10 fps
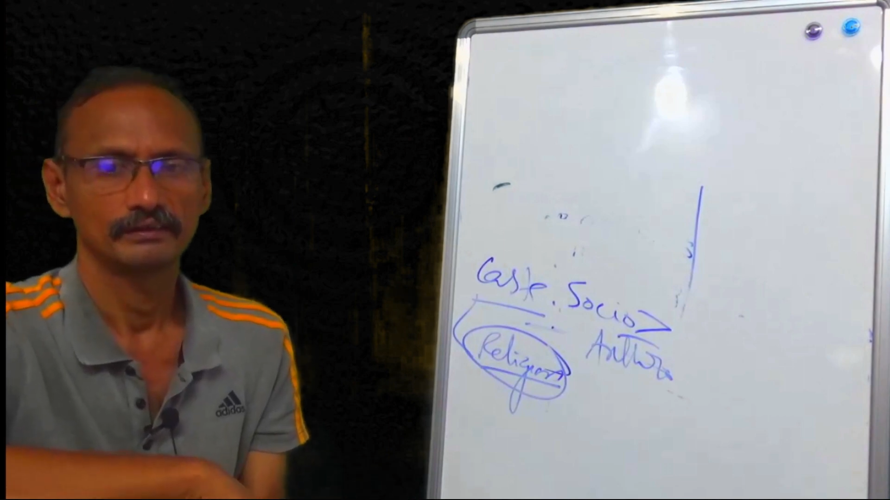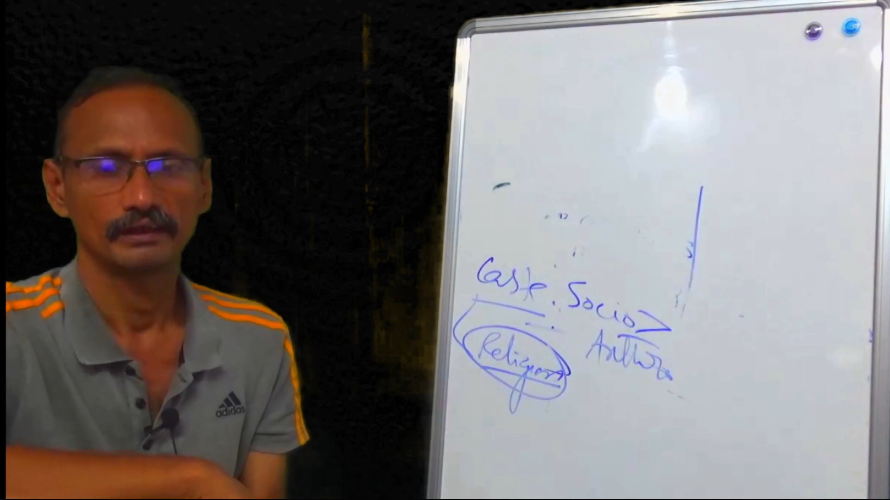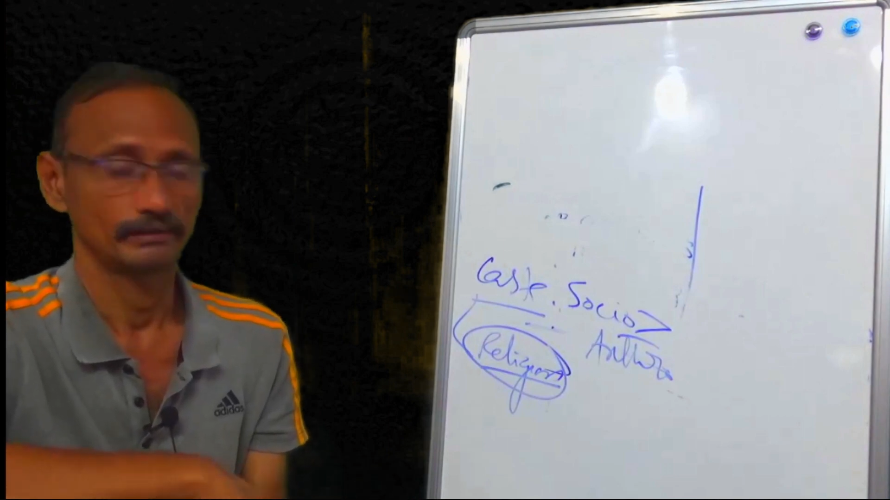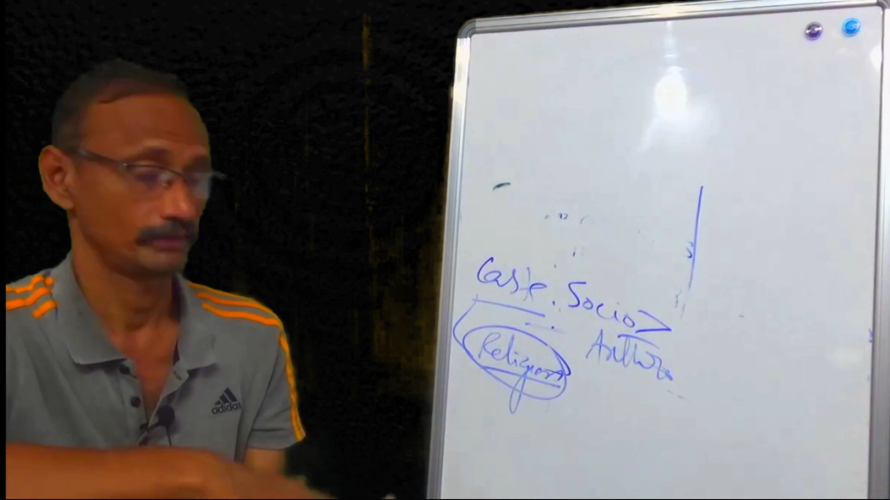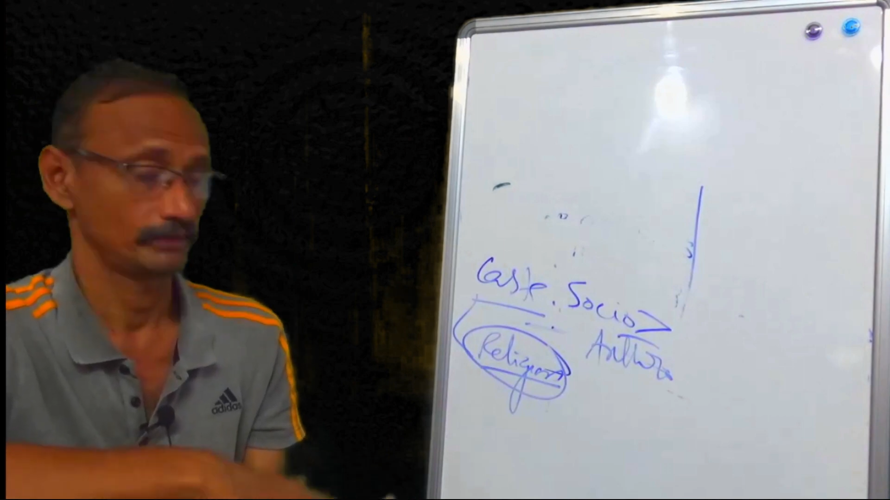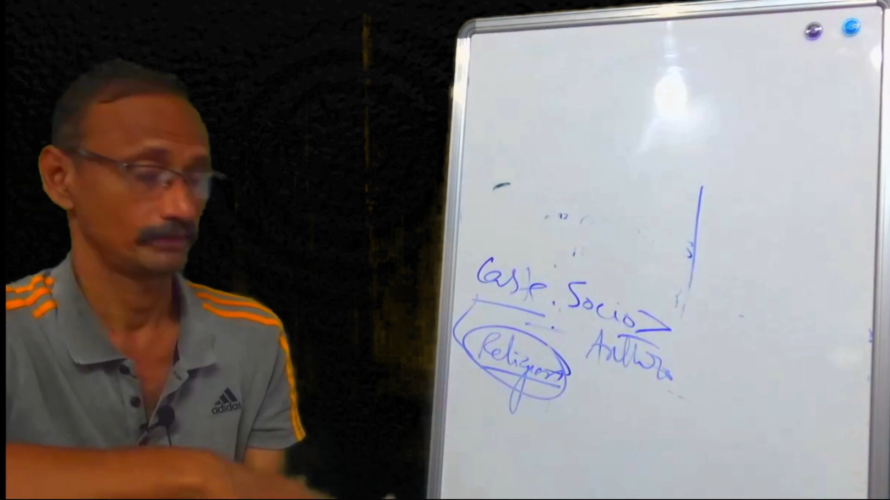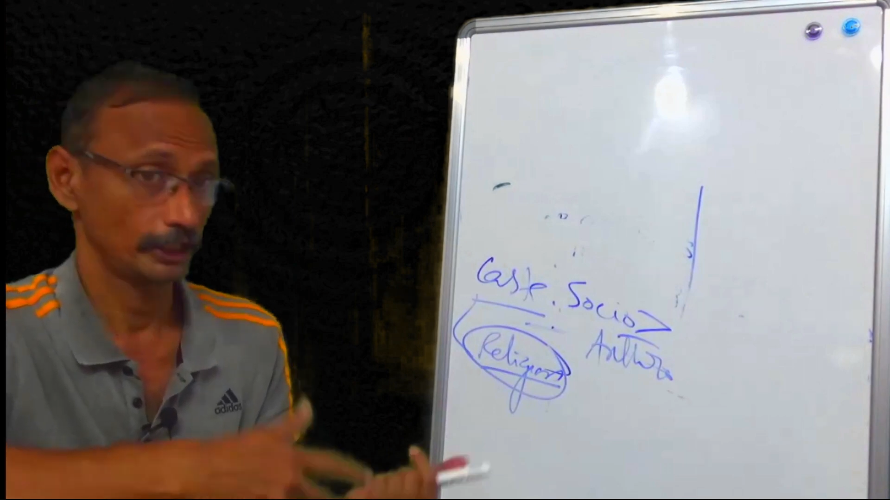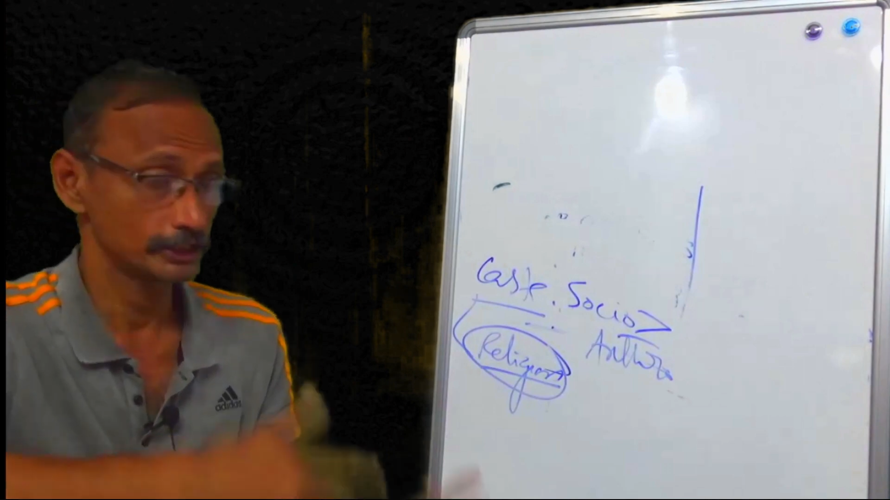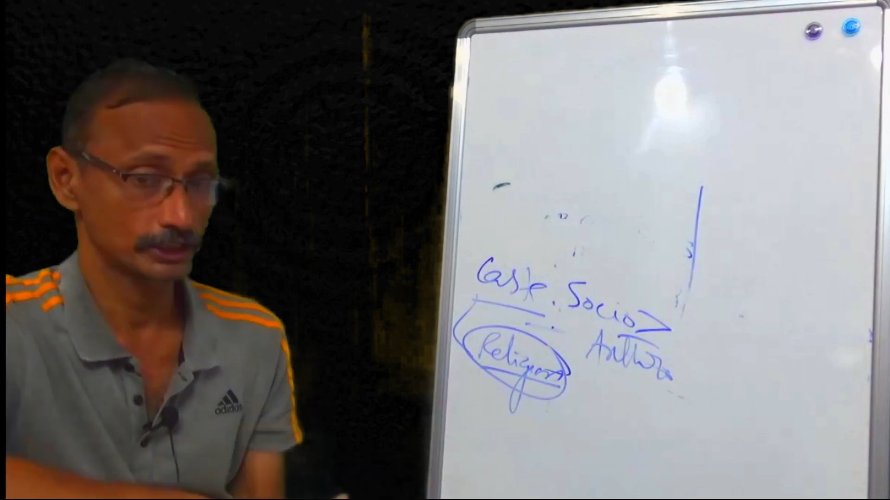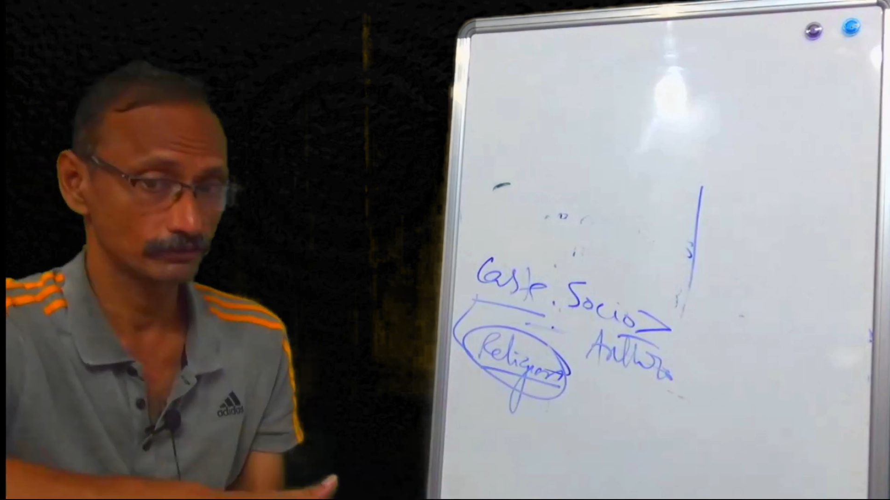or even
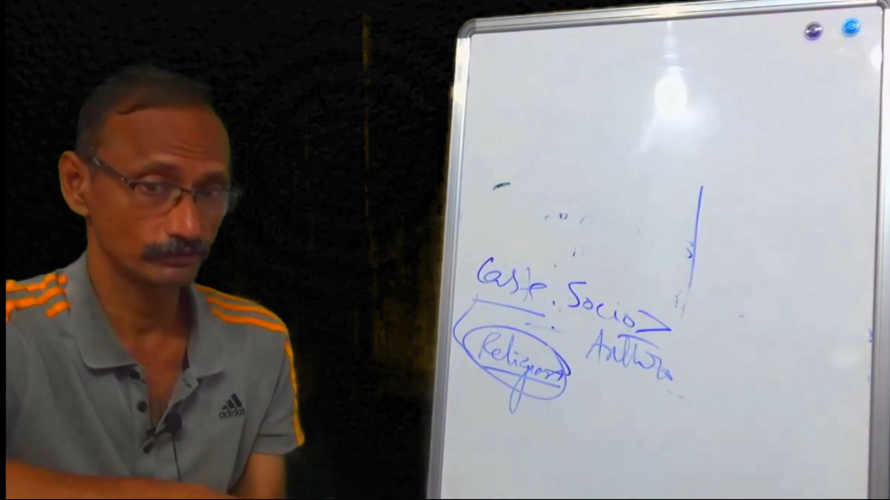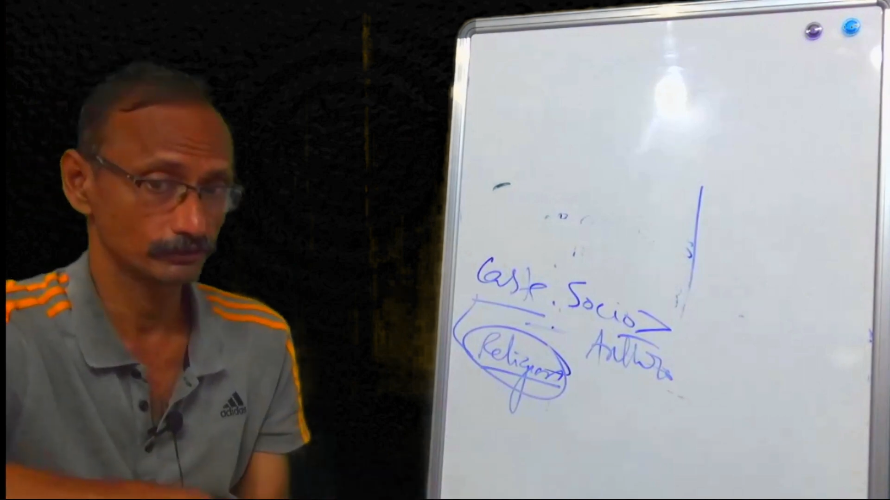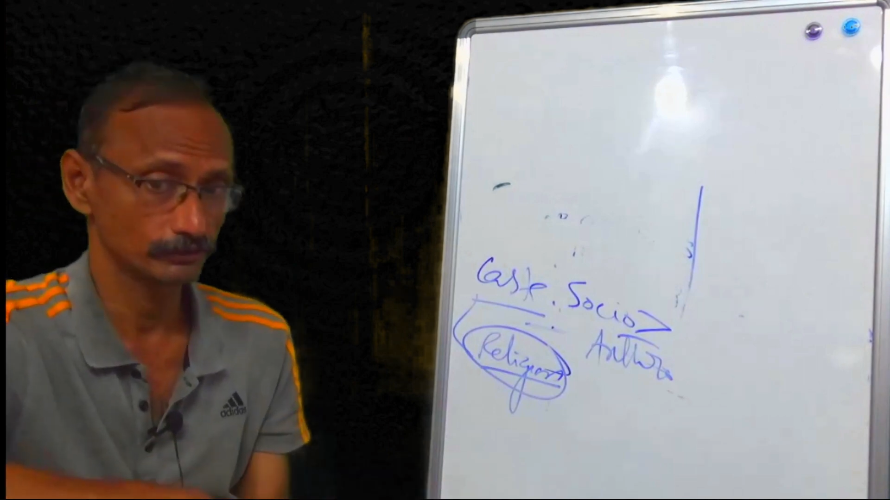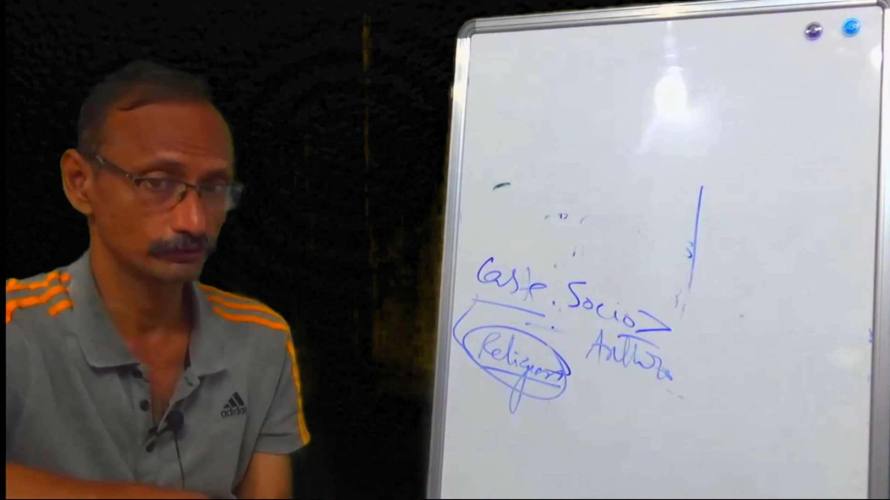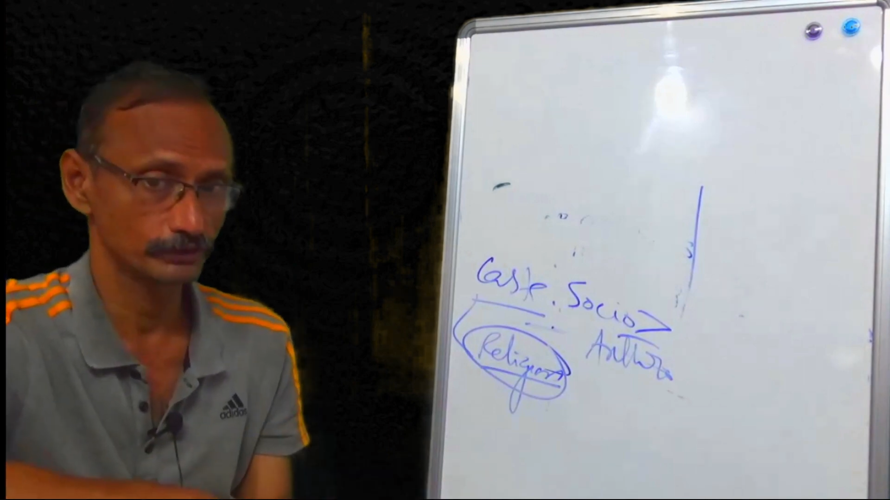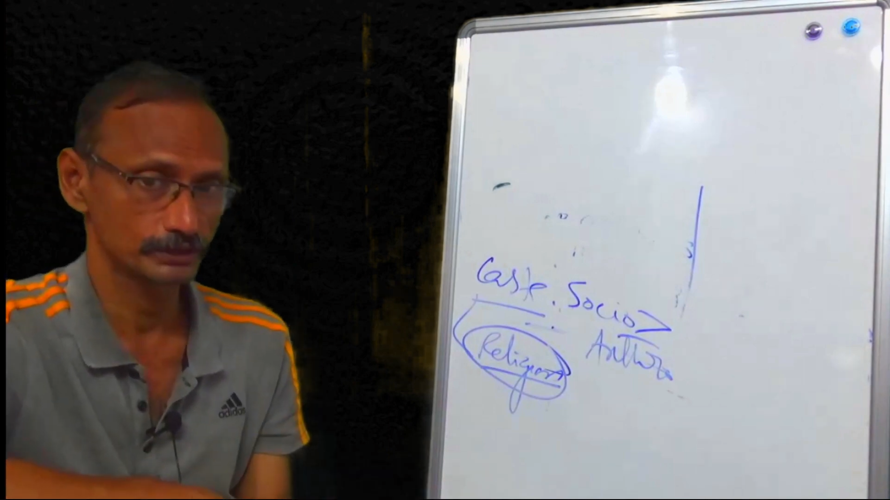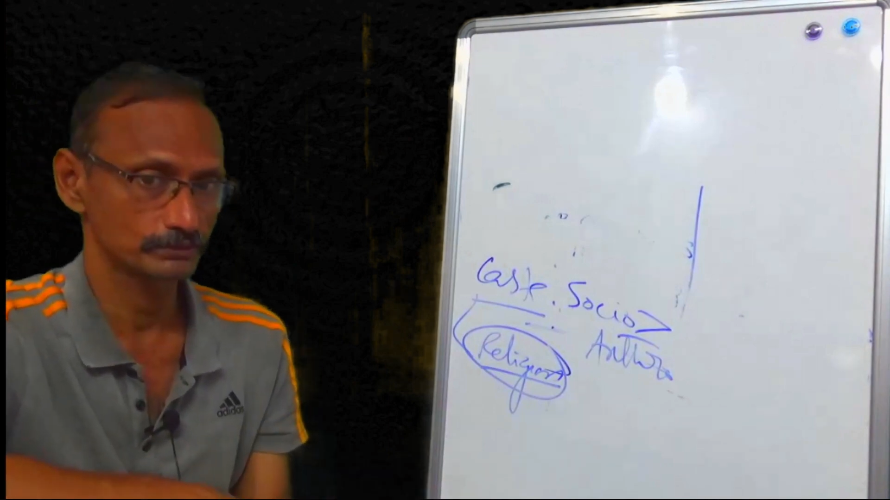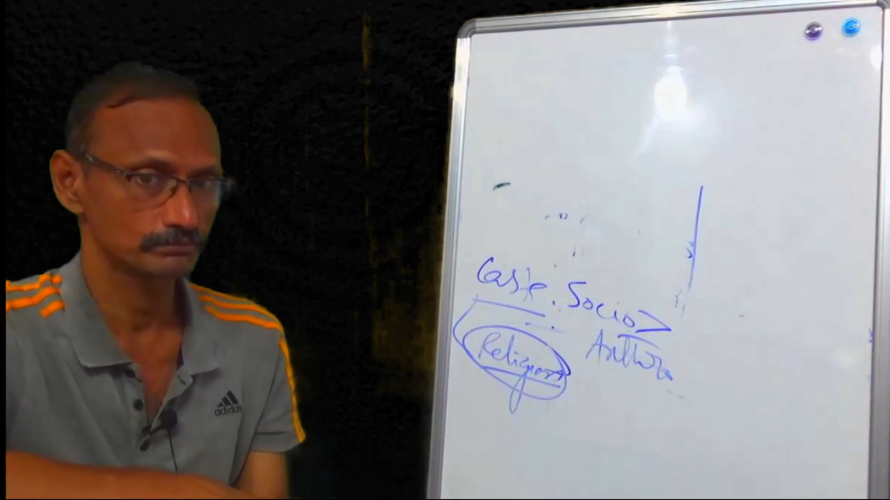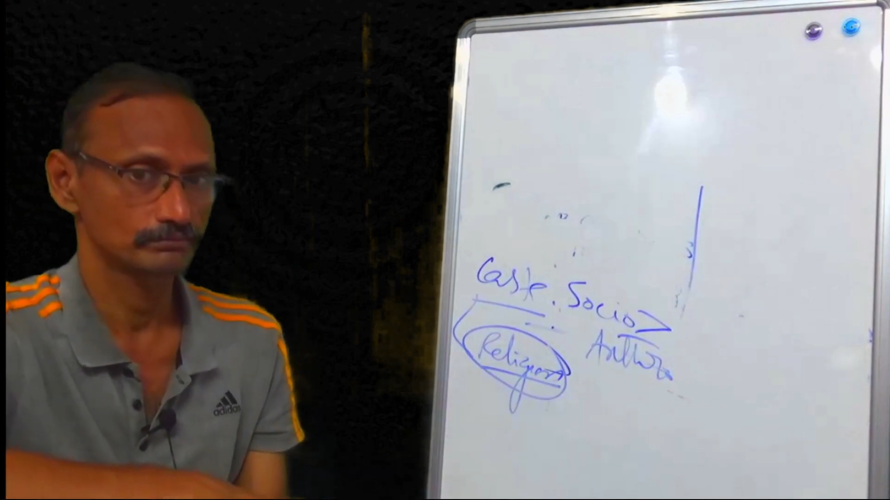nature of Hinduism.